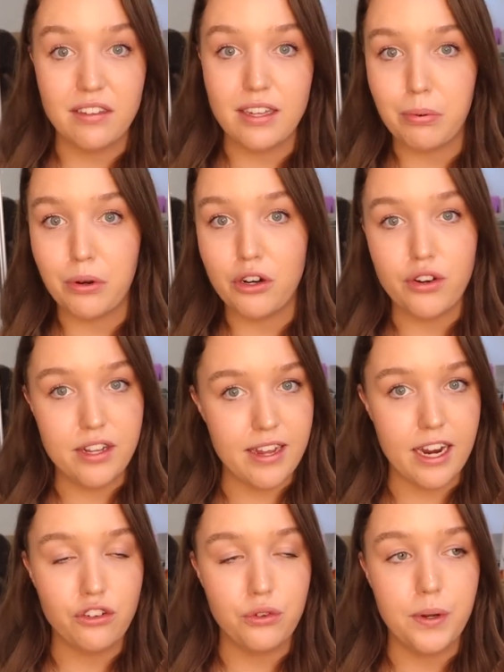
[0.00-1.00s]
separate
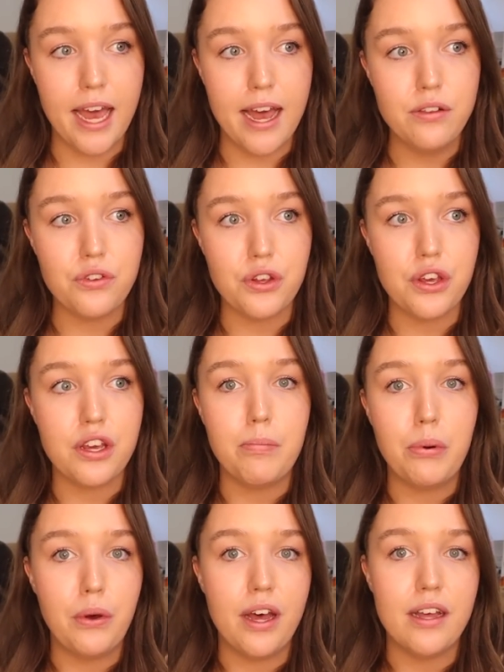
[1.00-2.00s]
transactional accounts so you can
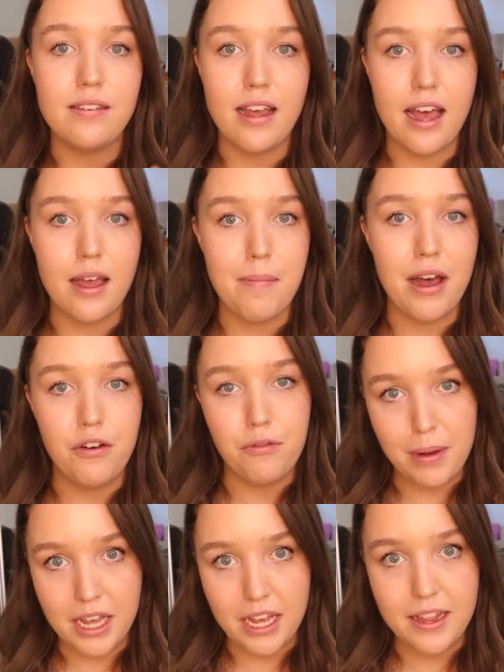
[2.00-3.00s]
put a set amount of
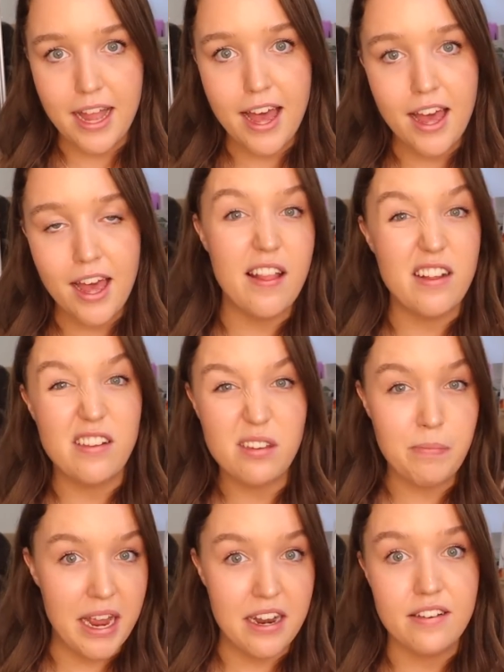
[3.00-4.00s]
money in there and then
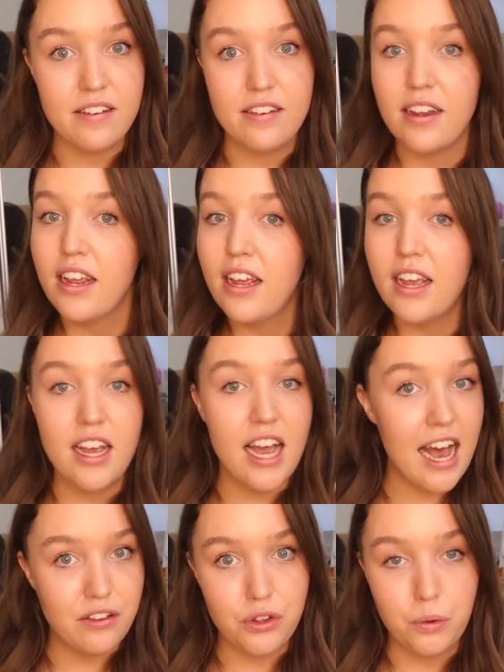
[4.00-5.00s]
spend
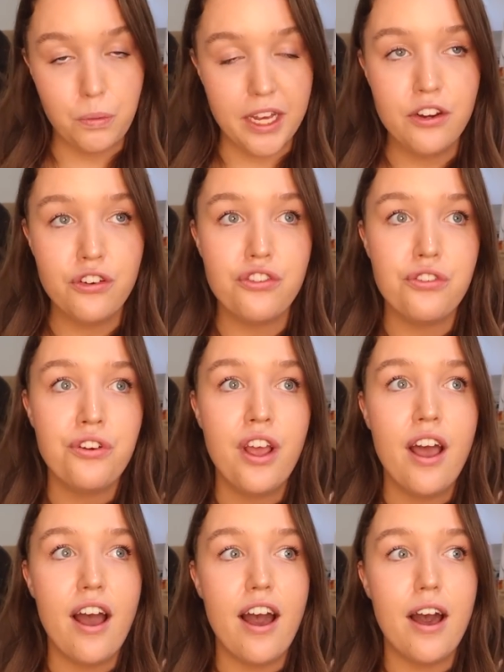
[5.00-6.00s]
as you wish.
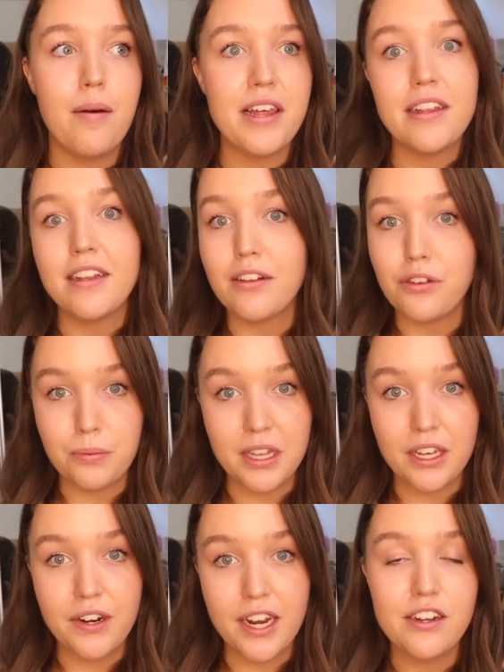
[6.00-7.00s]
Um, I think that's a
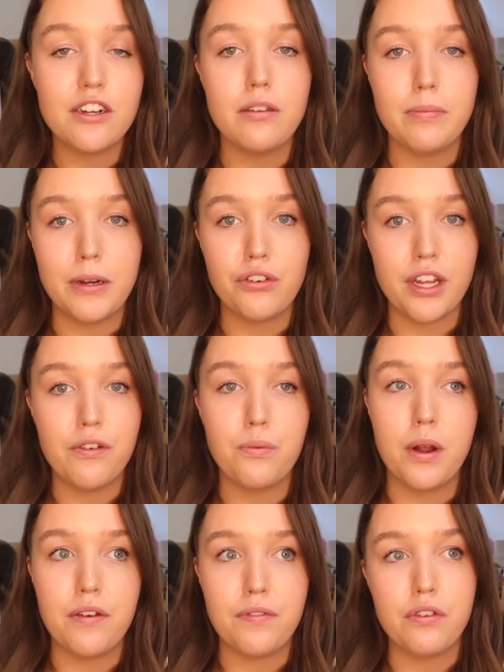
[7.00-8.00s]
really good idea, especially if
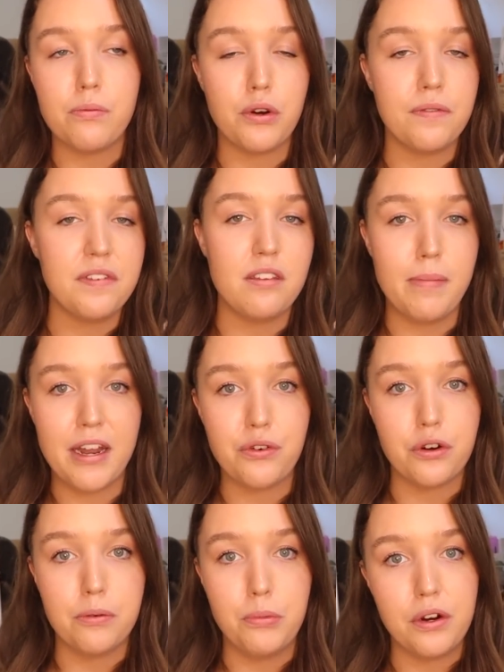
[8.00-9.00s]
one of you is more of a
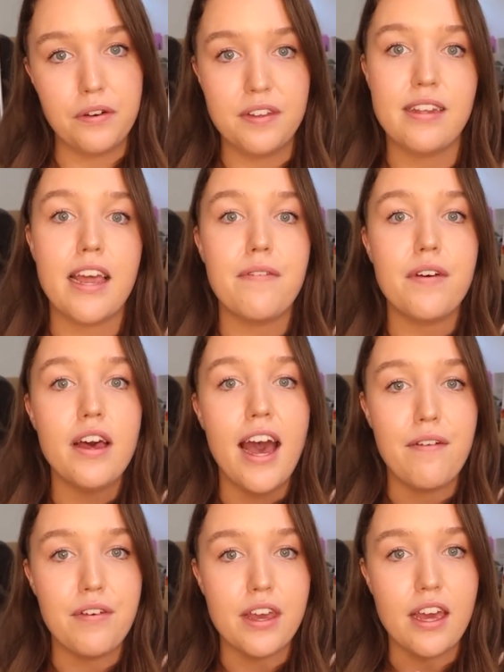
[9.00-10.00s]
spender or more of a saver,
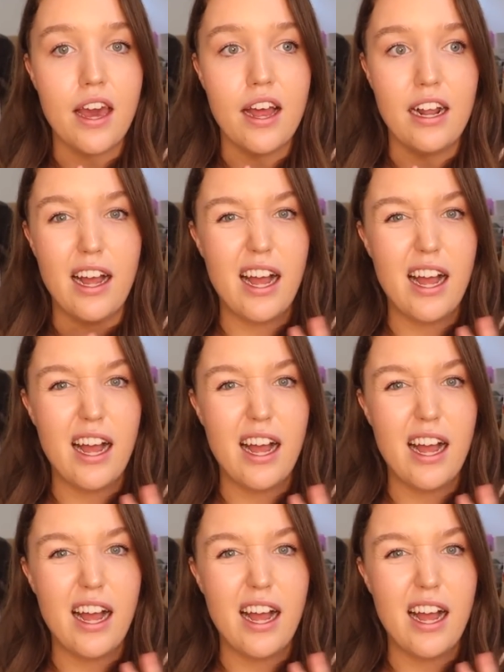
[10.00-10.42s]
having a, uh,